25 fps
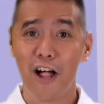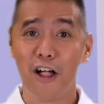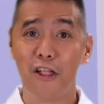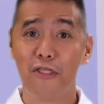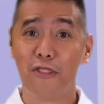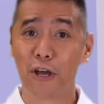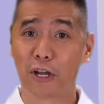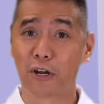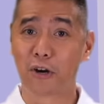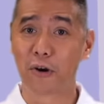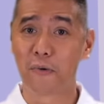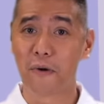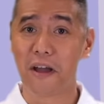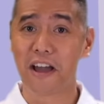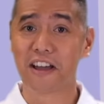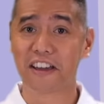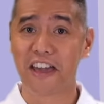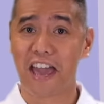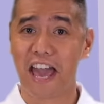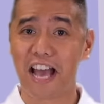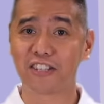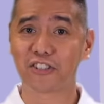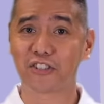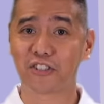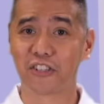The correct
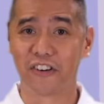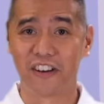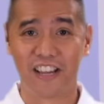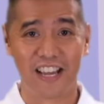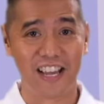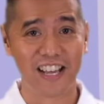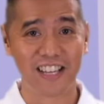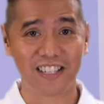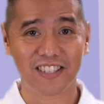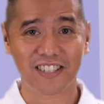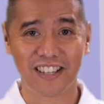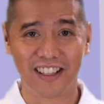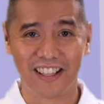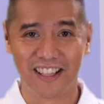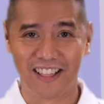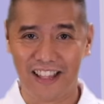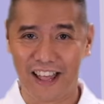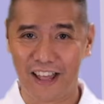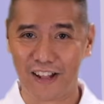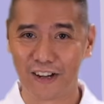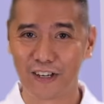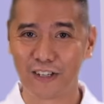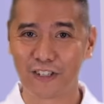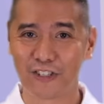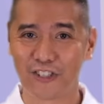answer is
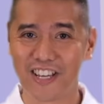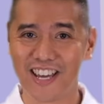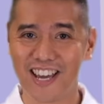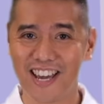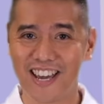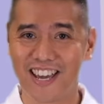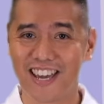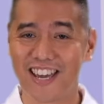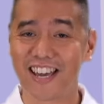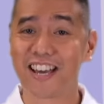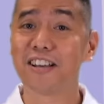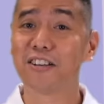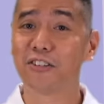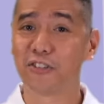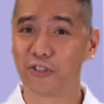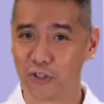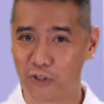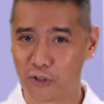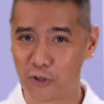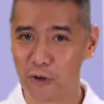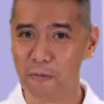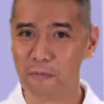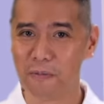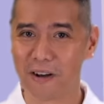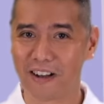letter D,
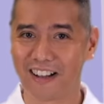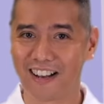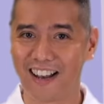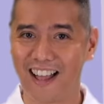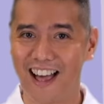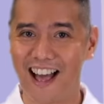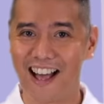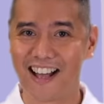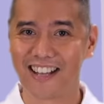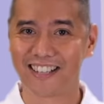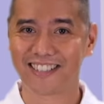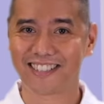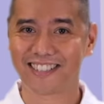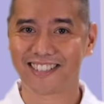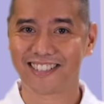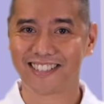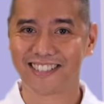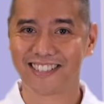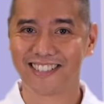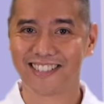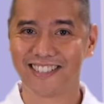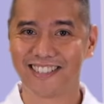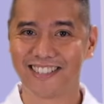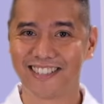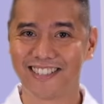Zumba class.
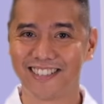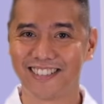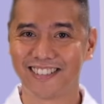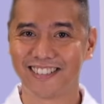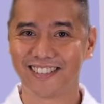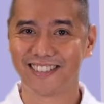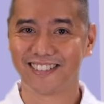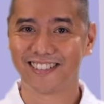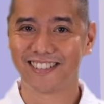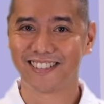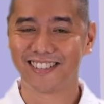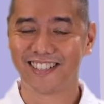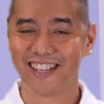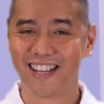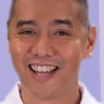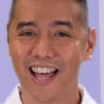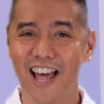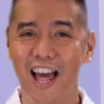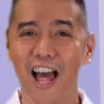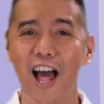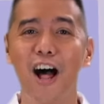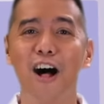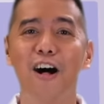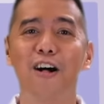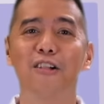
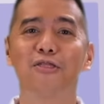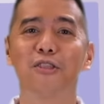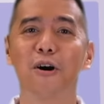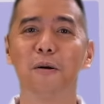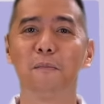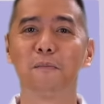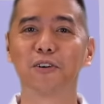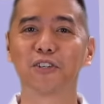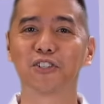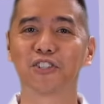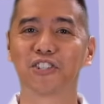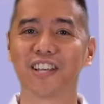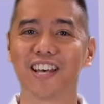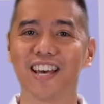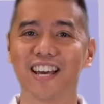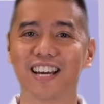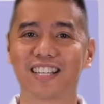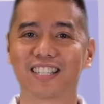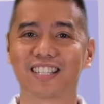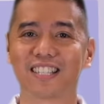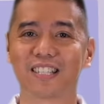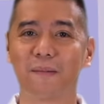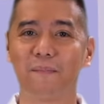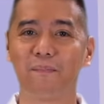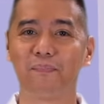Number
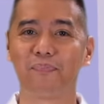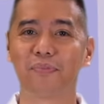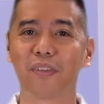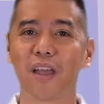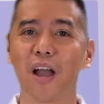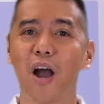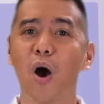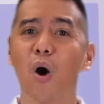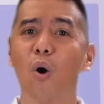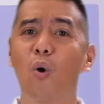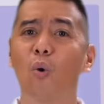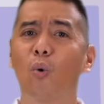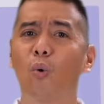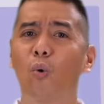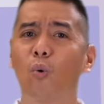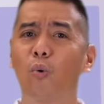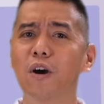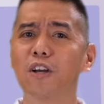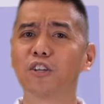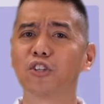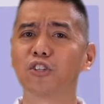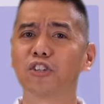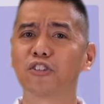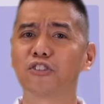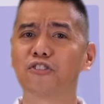6.
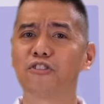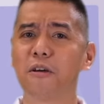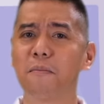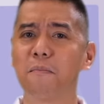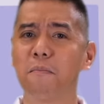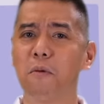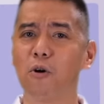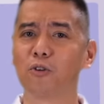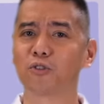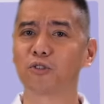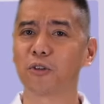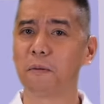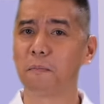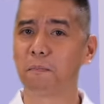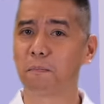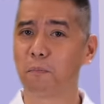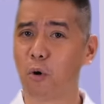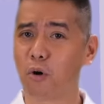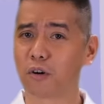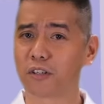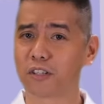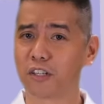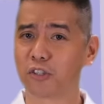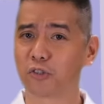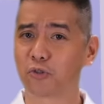Which is the most
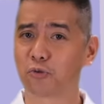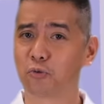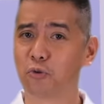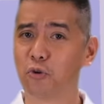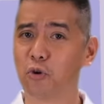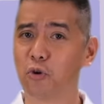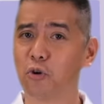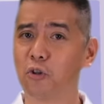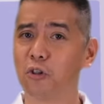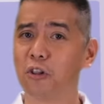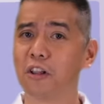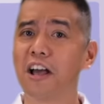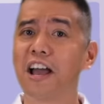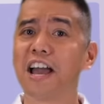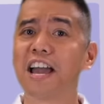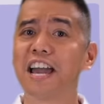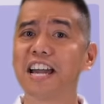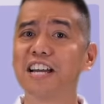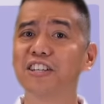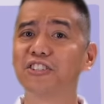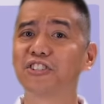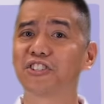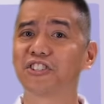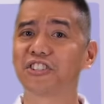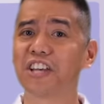important rule
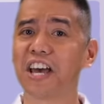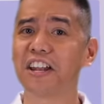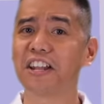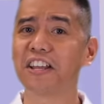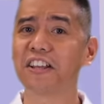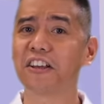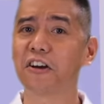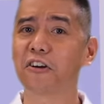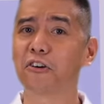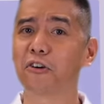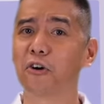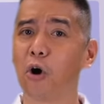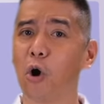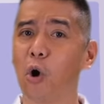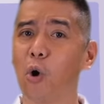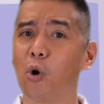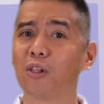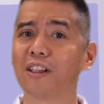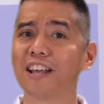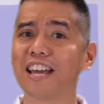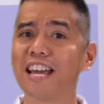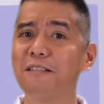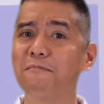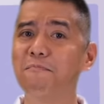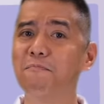in setting a
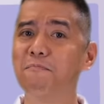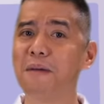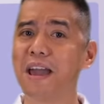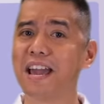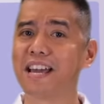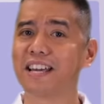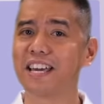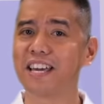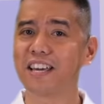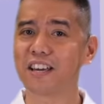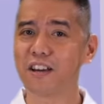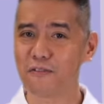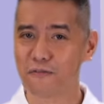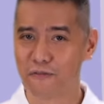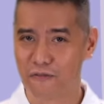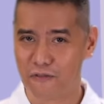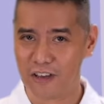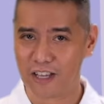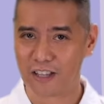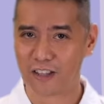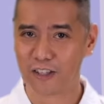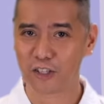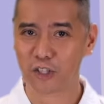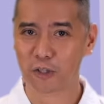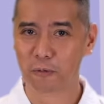goal in making a
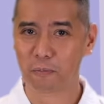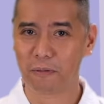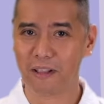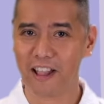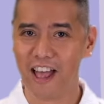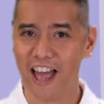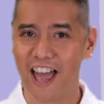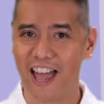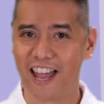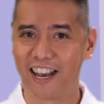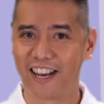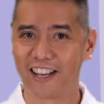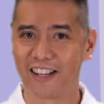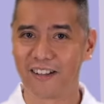fitness plan?